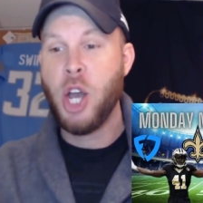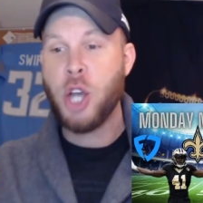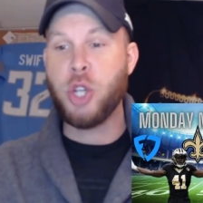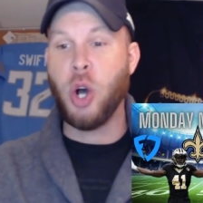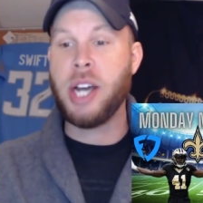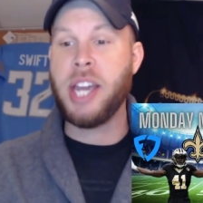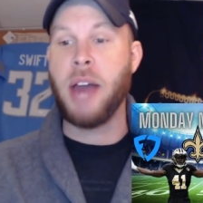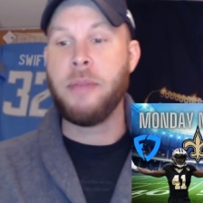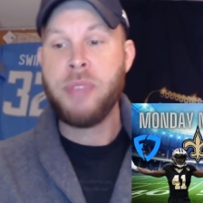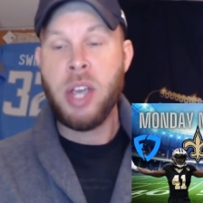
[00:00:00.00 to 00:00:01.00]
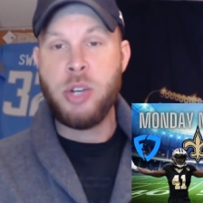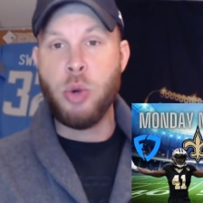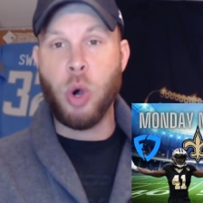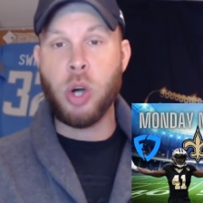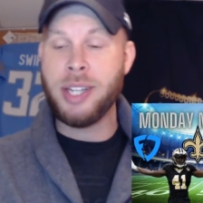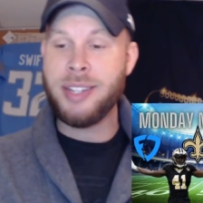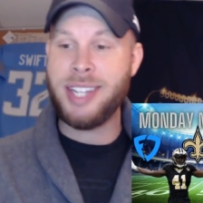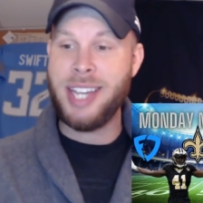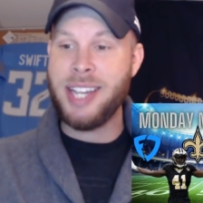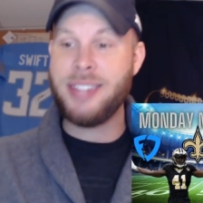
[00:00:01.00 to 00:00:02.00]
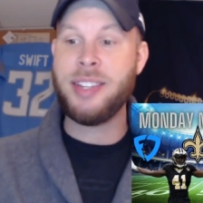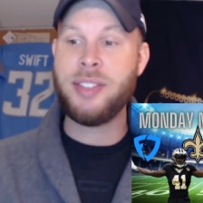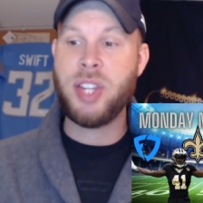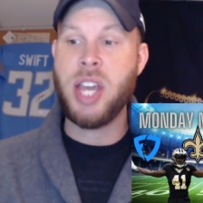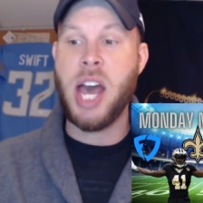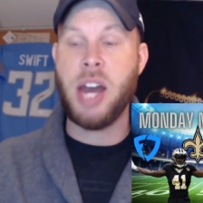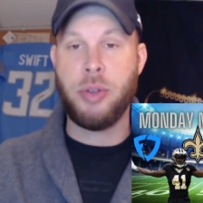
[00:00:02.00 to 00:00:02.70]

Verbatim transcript: So again, New Orleans is in Seattle.